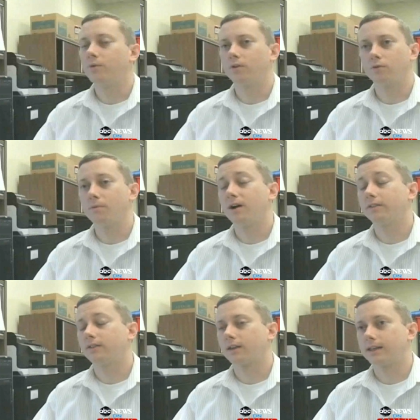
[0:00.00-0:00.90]
We want a
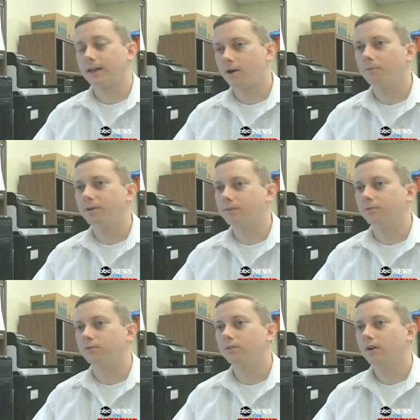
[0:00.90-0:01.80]
robot that can help
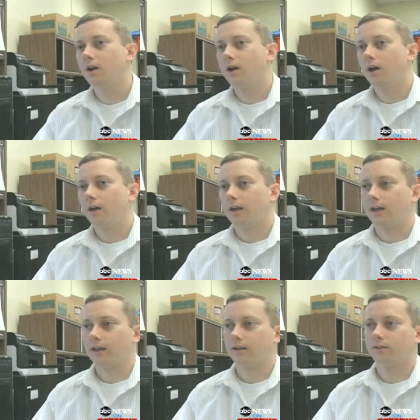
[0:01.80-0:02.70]
people.
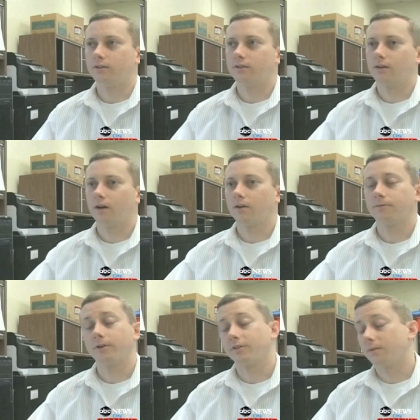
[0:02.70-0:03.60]
And
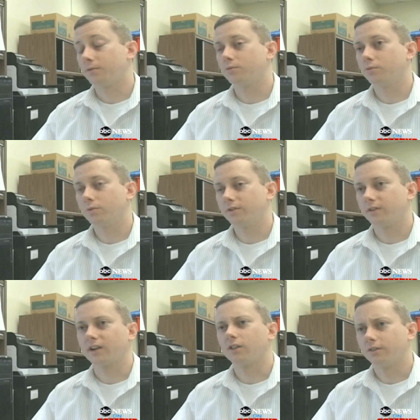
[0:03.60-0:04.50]
for example,
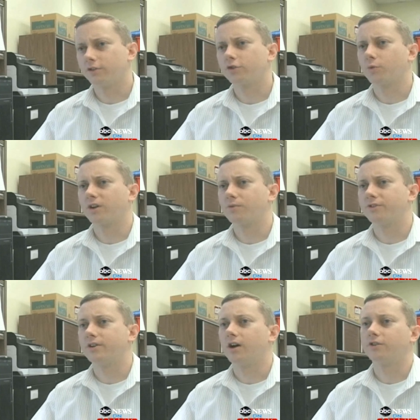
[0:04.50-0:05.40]
it's like a nurse working
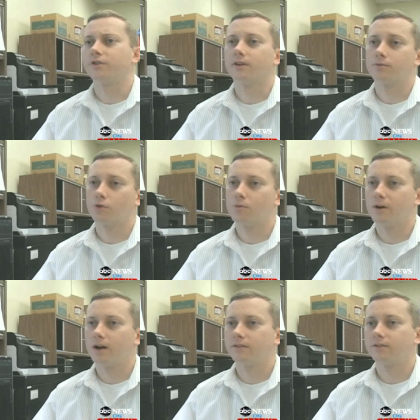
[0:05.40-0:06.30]
with a doctor. You can have the
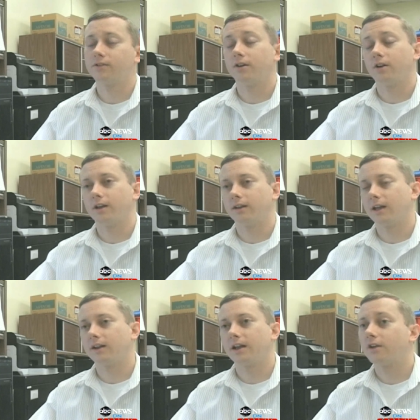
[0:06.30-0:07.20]
robot sit there and
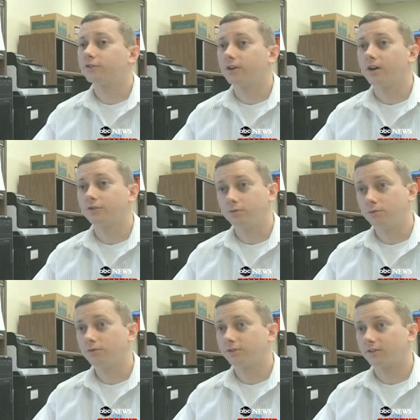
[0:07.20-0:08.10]
hand an astronaut
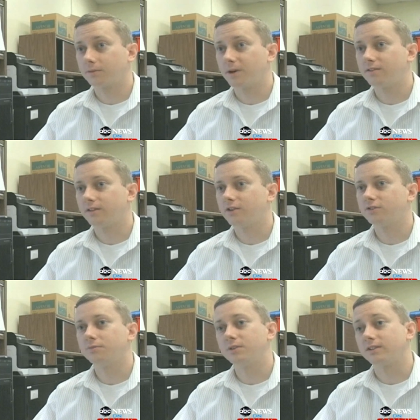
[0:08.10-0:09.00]
tools on the space
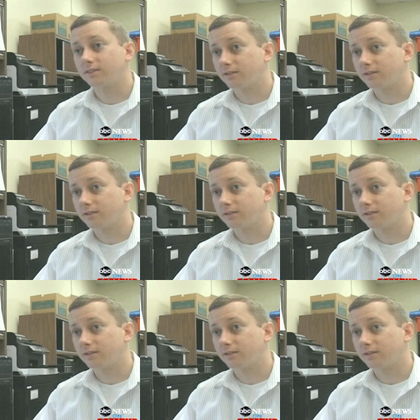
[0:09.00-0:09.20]
station and be an